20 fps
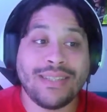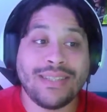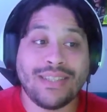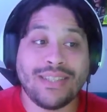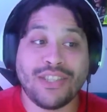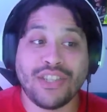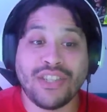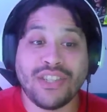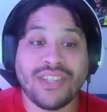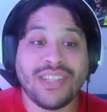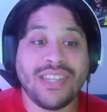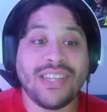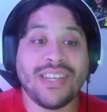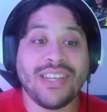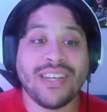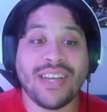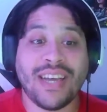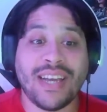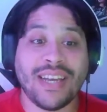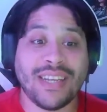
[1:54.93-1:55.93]
John Cena
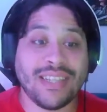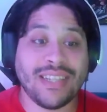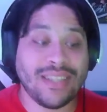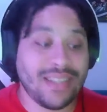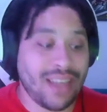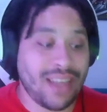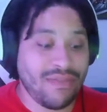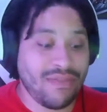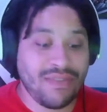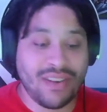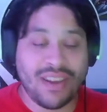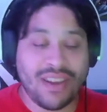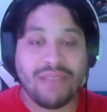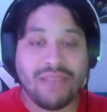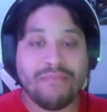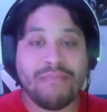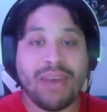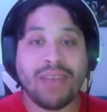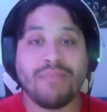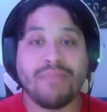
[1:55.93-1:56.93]
has definitely
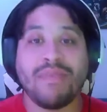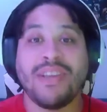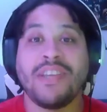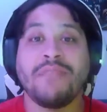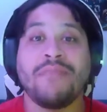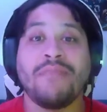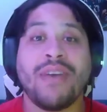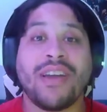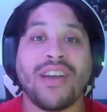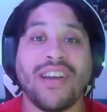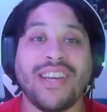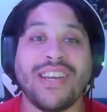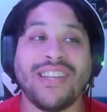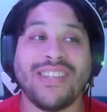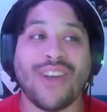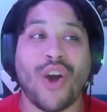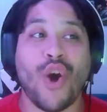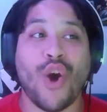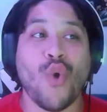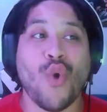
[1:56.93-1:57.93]
made Peacemaker his
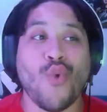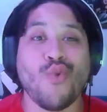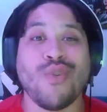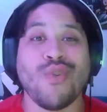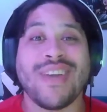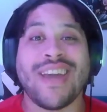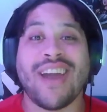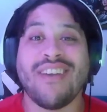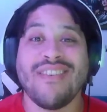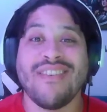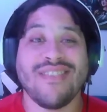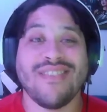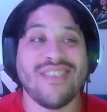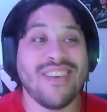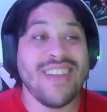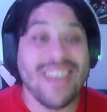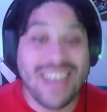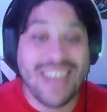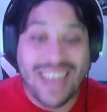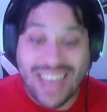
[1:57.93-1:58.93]
own character,
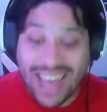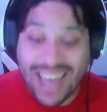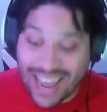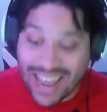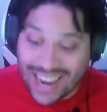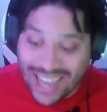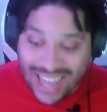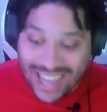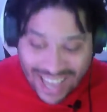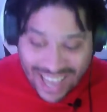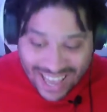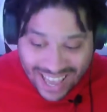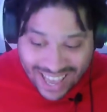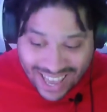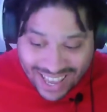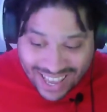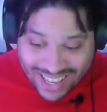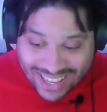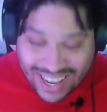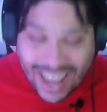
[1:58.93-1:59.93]
and it
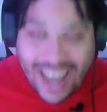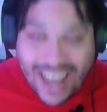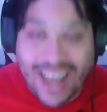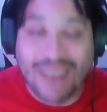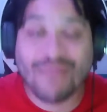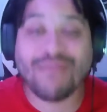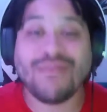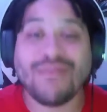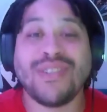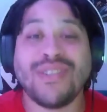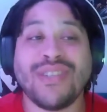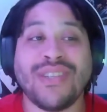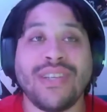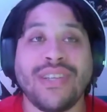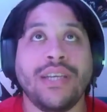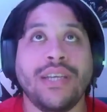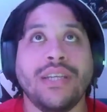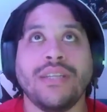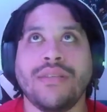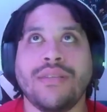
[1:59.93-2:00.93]
is abs- it
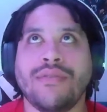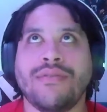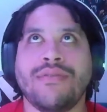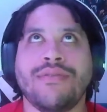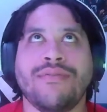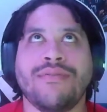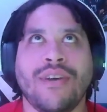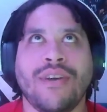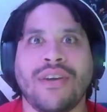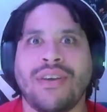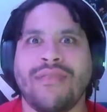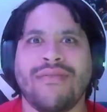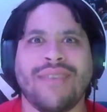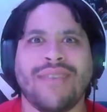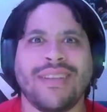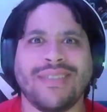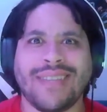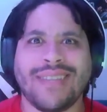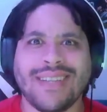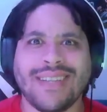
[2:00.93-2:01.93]
is fucking
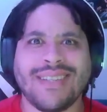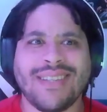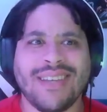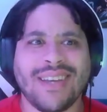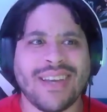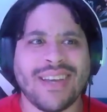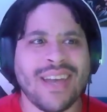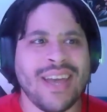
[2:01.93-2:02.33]
fantastic.